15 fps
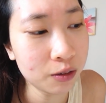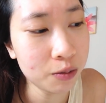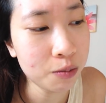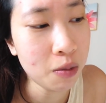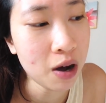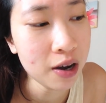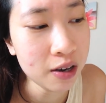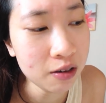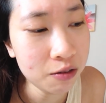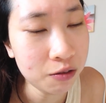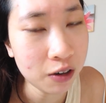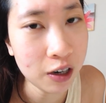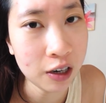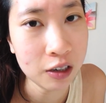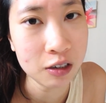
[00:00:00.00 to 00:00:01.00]
my
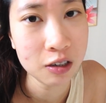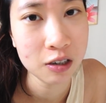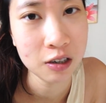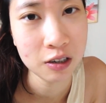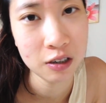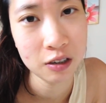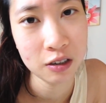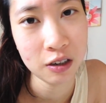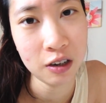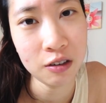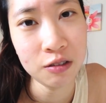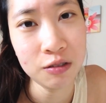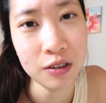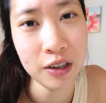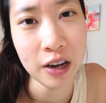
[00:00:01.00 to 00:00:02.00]
advice, I
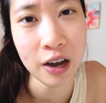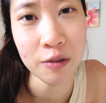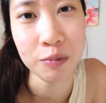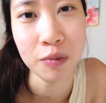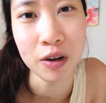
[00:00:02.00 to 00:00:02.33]
don't really have